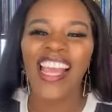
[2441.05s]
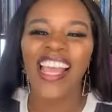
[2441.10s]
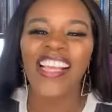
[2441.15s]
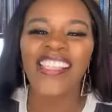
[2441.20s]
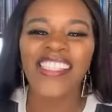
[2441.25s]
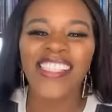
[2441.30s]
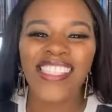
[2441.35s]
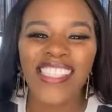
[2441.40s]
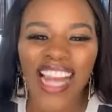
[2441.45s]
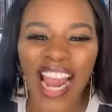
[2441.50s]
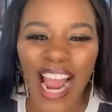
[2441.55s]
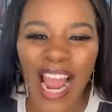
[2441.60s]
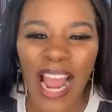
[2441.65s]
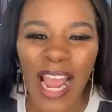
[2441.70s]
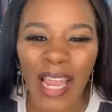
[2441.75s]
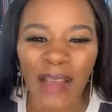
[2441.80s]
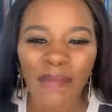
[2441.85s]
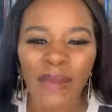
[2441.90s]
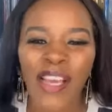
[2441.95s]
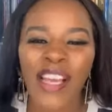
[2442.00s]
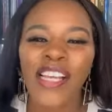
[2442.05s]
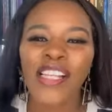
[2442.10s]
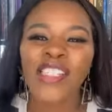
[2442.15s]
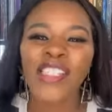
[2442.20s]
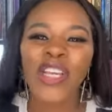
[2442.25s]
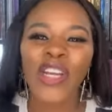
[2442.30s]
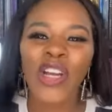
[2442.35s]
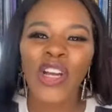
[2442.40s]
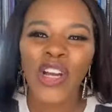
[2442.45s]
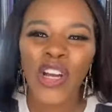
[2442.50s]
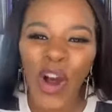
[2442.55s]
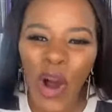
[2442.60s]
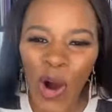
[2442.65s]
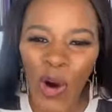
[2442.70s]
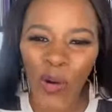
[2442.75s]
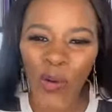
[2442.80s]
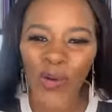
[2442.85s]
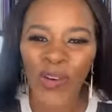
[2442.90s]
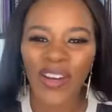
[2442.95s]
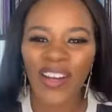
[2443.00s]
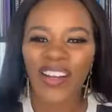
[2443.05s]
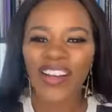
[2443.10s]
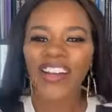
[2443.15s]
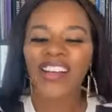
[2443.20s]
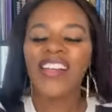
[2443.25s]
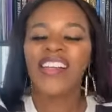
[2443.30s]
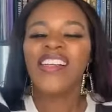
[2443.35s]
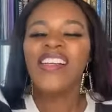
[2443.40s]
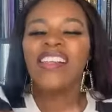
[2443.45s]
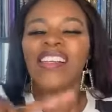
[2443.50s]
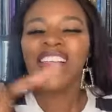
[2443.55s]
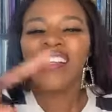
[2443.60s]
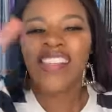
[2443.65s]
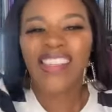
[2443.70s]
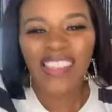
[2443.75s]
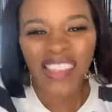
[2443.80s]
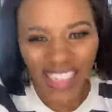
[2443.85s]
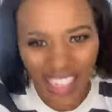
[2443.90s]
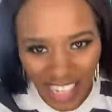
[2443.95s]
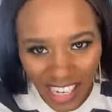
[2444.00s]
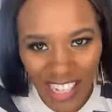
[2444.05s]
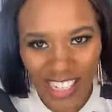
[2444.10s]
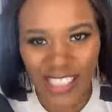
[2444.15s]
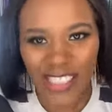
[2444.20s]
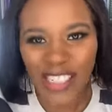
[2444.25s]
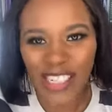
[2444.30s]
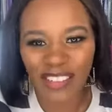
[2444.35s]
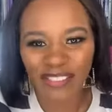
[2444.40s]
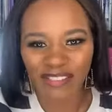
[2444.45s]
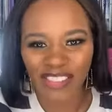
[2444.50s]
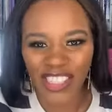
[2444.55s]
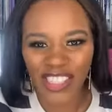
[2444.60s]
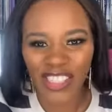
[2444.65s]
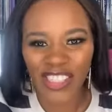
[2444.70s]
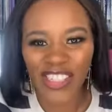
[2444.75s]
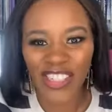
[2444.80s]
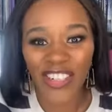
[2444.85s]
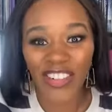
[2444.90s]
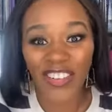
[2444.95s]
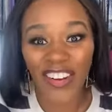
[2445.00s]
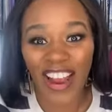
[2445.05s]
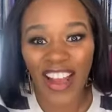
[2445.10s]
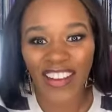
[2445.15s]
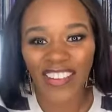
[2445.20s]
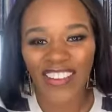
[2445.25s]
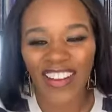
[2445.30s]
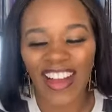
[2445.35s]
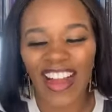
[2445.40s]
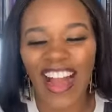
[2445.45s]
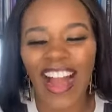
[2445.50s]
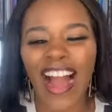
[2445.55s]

It's time to go the unconventional route.